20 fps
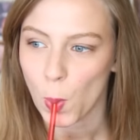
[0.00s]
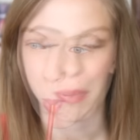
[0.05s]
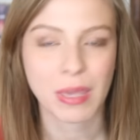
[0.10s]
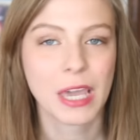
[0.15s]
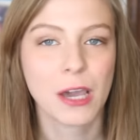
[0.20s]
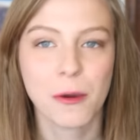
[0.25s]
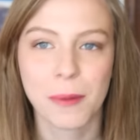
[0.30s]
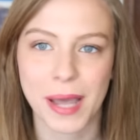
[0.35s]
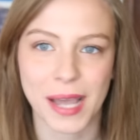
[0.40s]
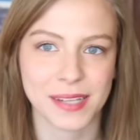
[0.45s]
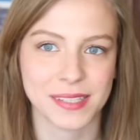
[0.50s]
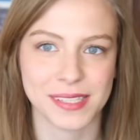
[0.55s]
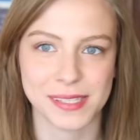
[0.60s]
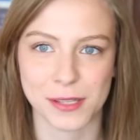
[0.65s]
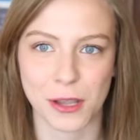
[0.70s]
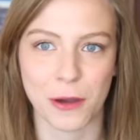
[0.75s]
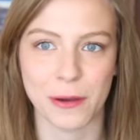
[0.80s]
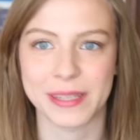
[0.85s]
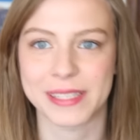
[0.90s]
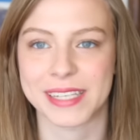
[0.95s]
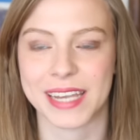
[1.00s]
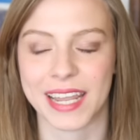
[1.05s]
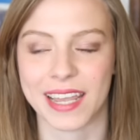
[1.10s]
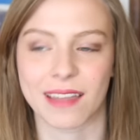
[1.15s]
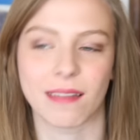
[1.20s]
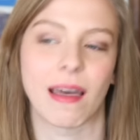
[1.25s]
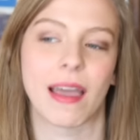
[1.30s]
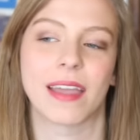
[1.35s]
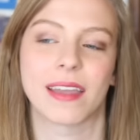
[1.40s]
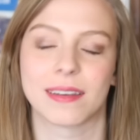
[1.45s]
P O boxes always
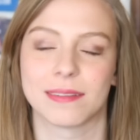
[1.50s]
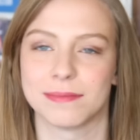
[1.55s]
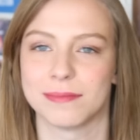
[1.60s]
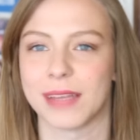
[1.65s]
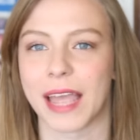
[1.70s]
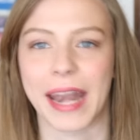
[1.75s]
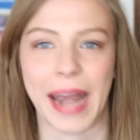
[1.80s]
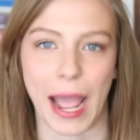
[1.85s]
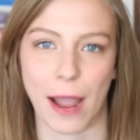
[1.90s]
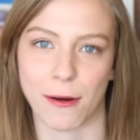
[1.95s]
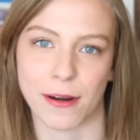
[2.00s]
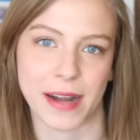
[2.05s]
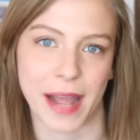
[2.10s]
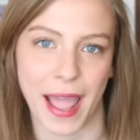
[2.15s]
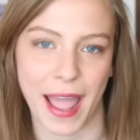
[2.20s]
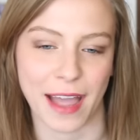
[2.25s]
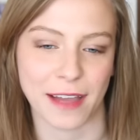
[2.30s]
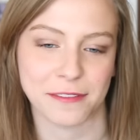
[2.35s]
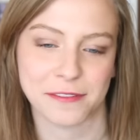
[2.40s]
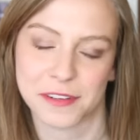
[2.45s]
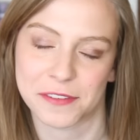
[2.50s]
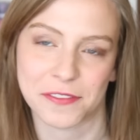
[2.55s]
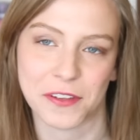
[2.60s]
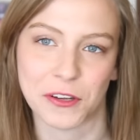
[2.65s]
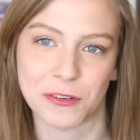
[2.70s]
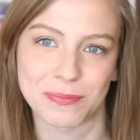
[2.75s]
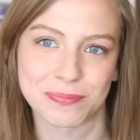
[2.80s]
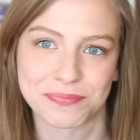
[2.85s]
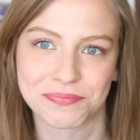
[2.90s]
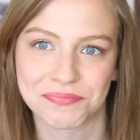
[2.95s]
take like an hour and a half to
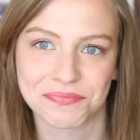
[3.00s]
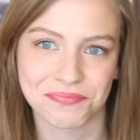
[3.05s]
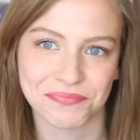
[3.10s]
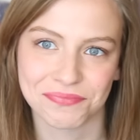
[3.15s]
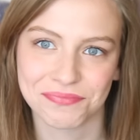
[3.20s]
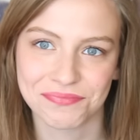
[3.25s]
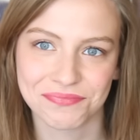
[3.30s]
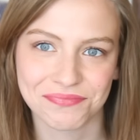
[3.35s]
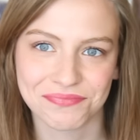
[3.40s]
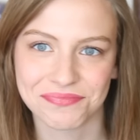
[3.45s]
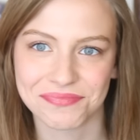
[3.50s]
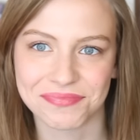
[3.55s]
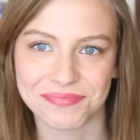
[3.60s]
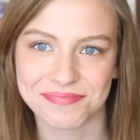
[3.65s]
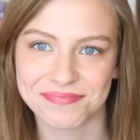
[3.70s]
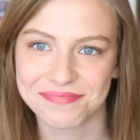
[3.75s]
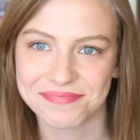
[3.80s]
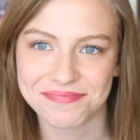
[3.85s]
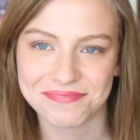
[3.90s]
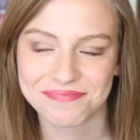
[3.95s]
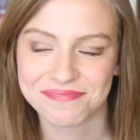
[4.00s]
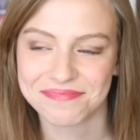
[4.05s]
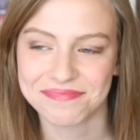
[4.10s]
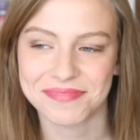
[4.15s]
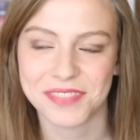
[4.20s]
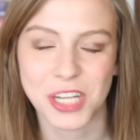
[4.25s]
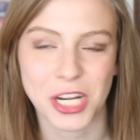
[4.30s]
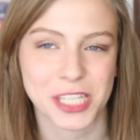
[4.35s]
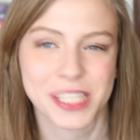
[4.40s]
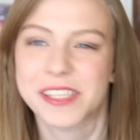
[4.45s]
film.
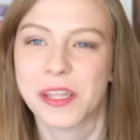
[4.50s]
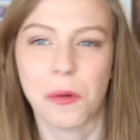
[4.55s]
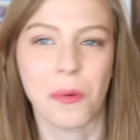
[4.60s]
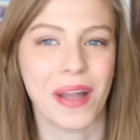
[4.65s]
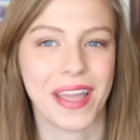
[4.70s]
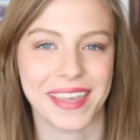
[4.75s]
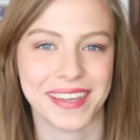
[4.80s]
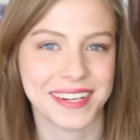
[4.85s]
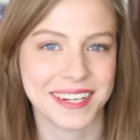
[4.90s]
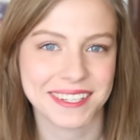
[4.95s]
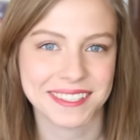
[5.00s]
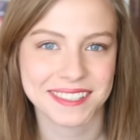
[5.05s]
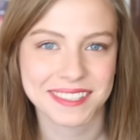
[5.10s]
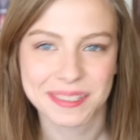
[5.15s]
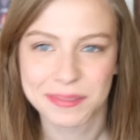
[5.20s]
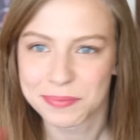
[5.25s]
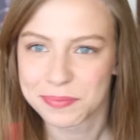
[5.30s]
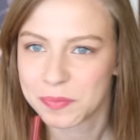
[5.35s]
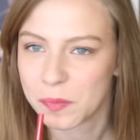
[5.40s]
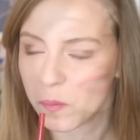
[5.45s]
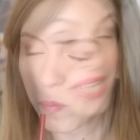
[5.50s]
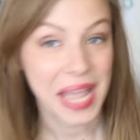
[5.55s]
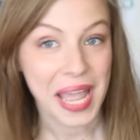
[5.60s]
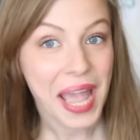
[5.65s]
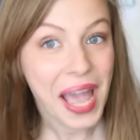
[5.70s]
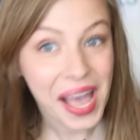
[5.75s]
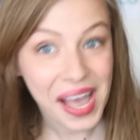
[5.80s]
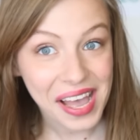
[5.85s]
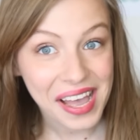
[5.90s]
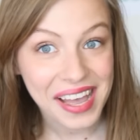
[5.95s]
Just the way it is. Say
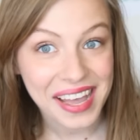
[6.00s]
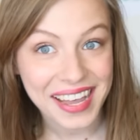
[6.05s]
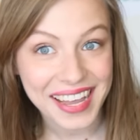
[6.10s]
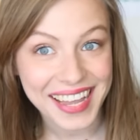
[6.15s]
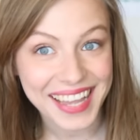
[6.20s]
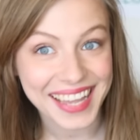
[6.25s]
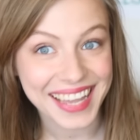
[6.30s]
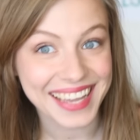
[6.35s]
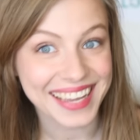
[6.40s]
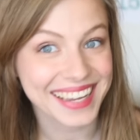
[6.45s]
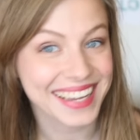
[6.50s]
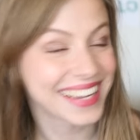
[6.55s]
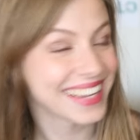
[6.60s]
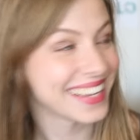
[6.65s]
hi.